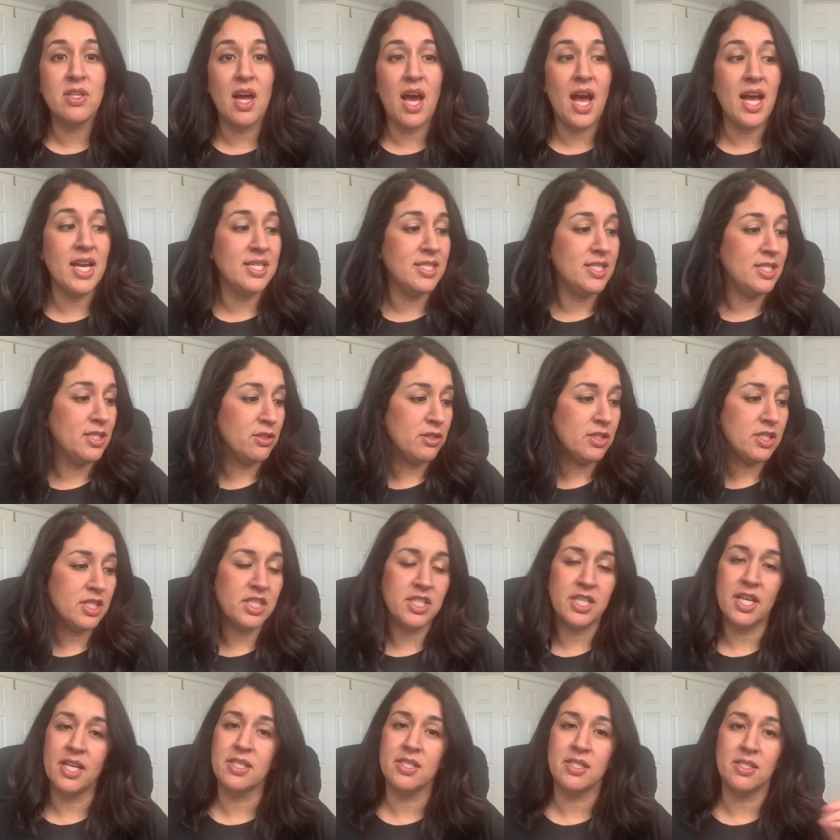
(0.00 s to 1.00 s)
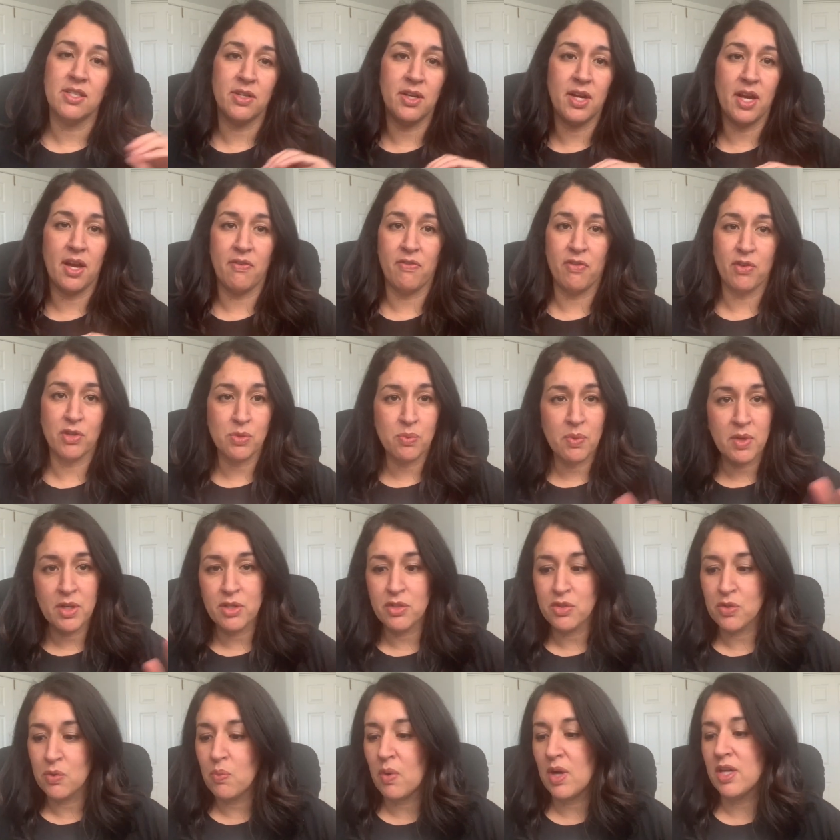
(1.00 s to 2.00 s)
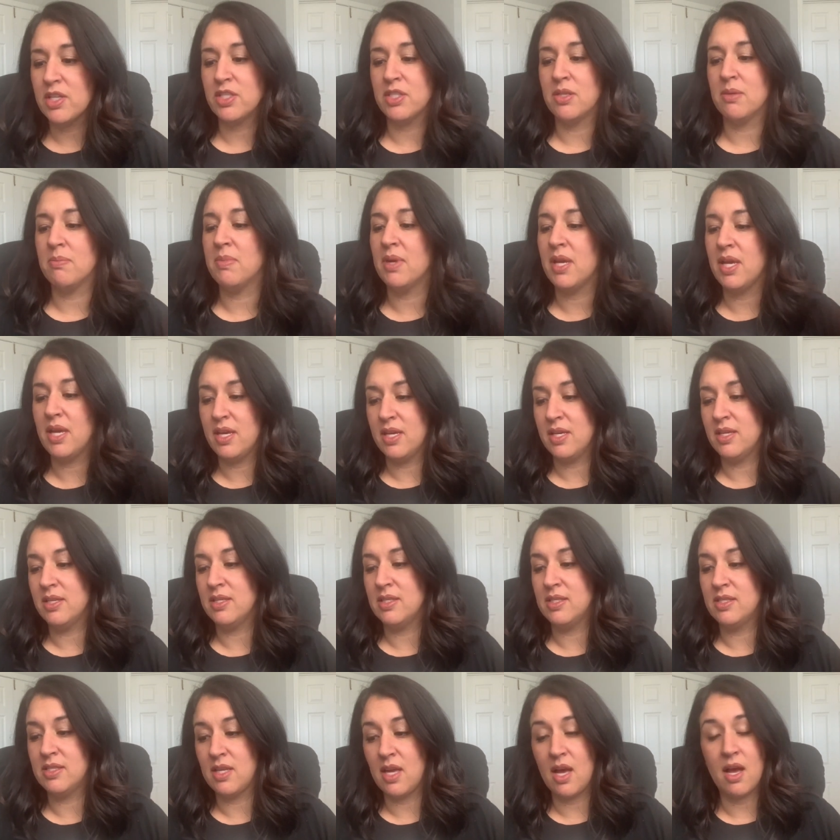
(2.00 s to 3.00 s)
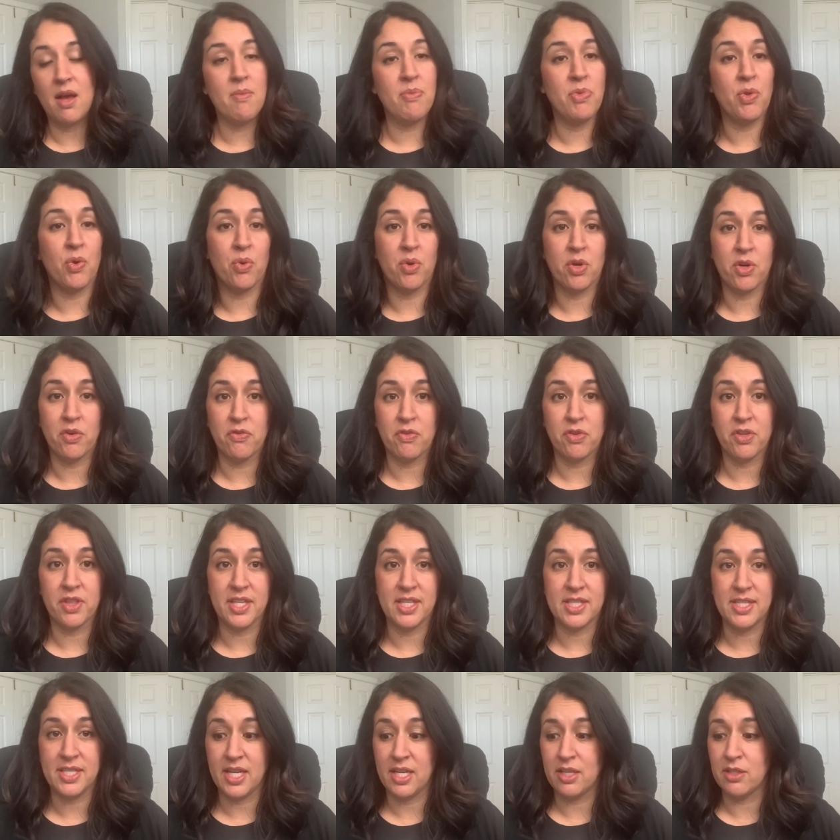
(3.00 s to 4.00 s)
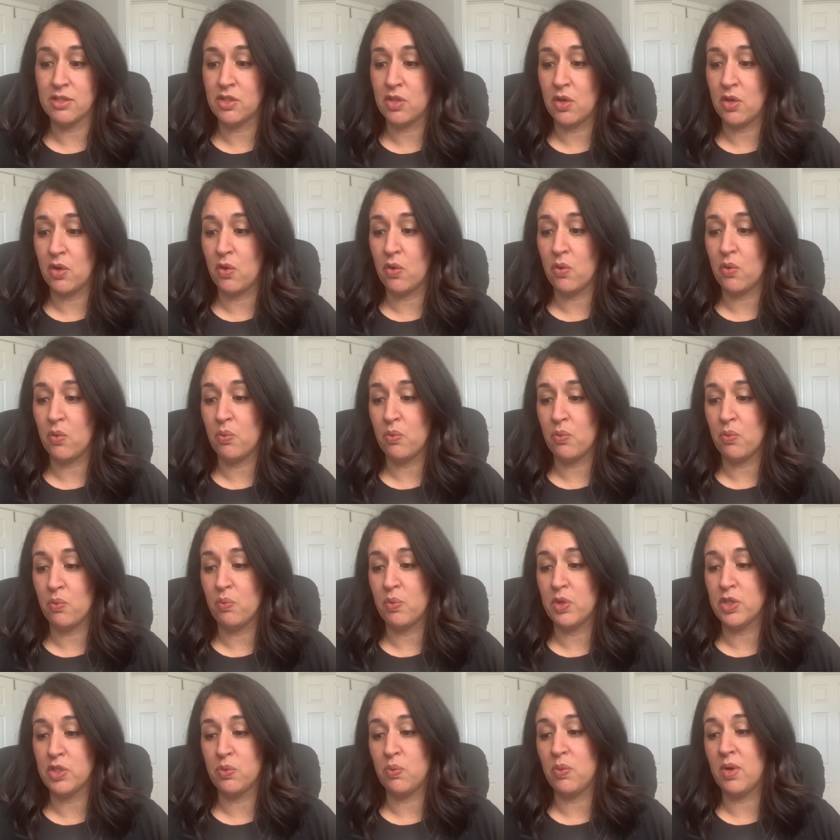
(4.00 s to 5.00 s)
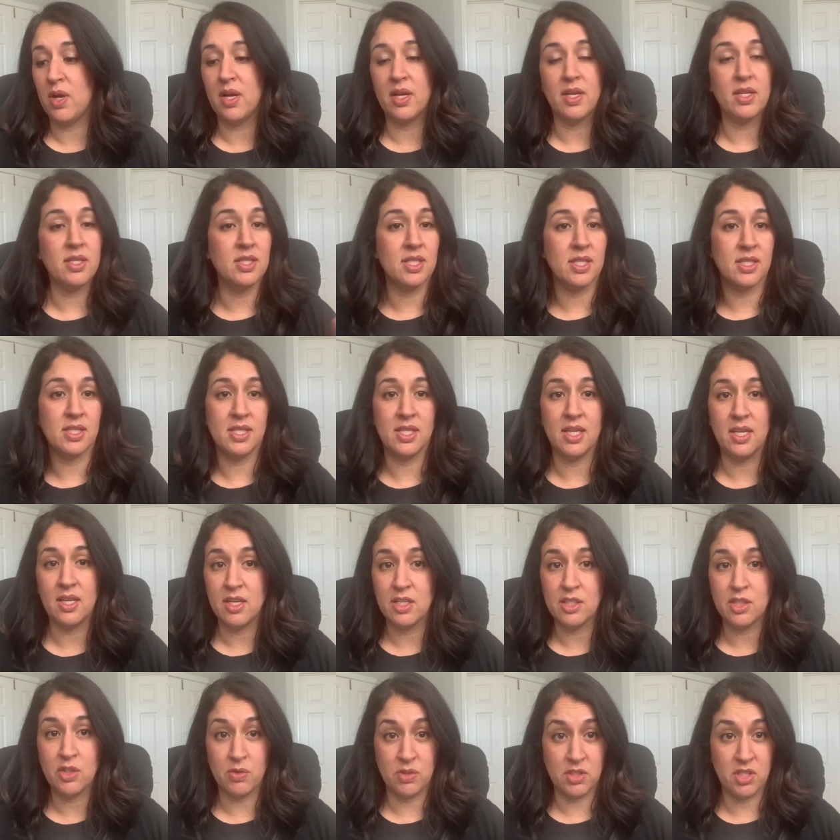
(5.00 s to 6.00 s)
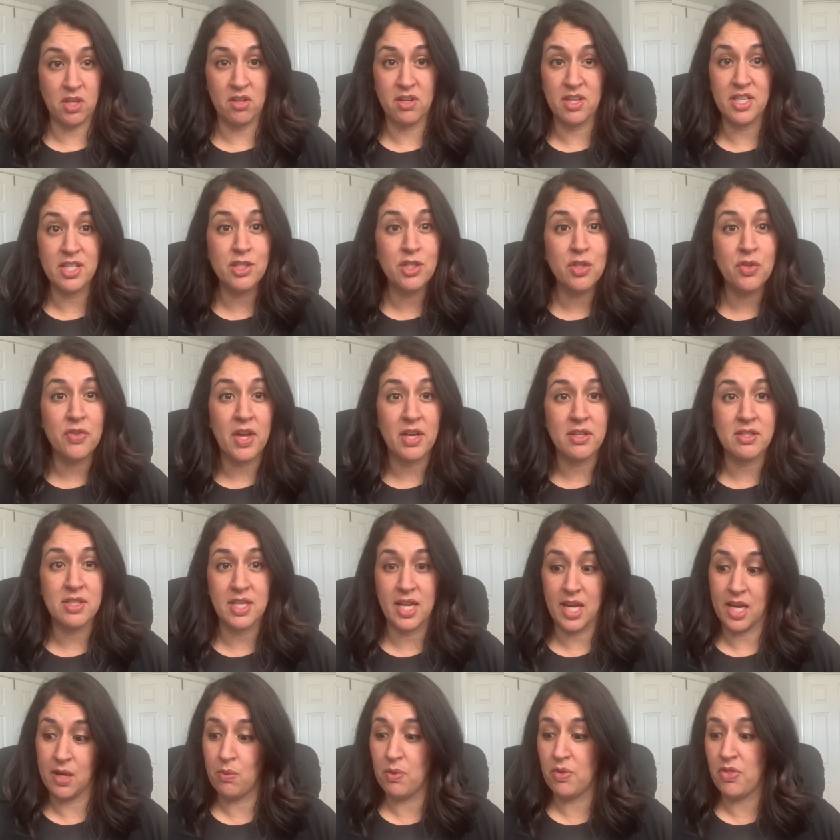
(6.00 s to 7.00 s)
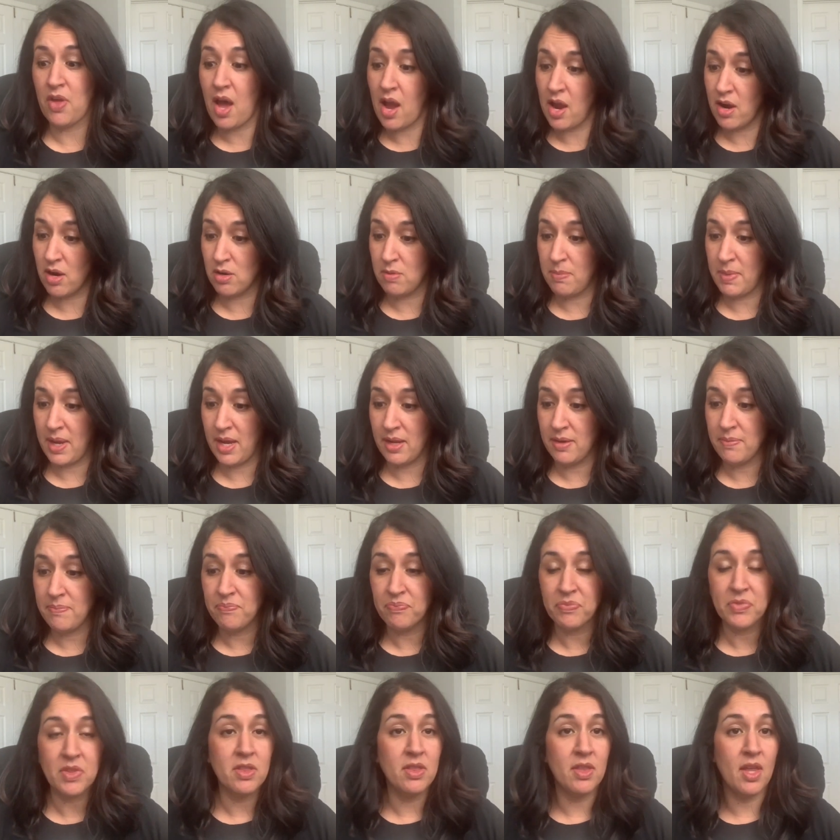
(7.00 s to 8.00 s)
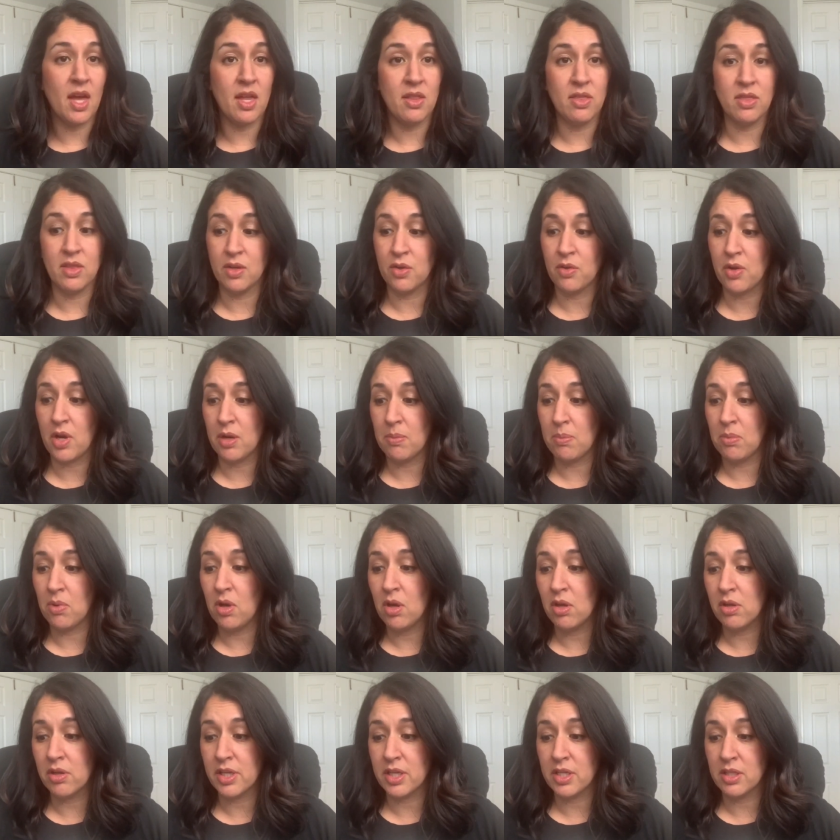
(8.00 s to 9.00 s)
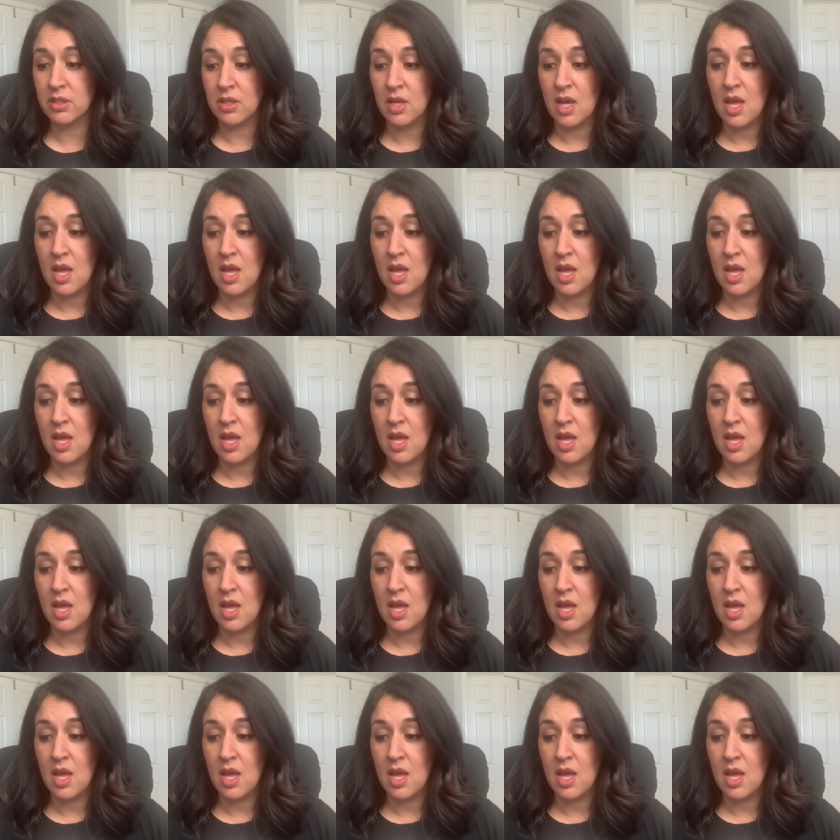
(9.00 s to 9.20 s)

I still suggest, okay, first way you should watch them is um, the order of release date. So, which was, let's see, so it started in 2008 with Iron Man, then The Incredible Hulk,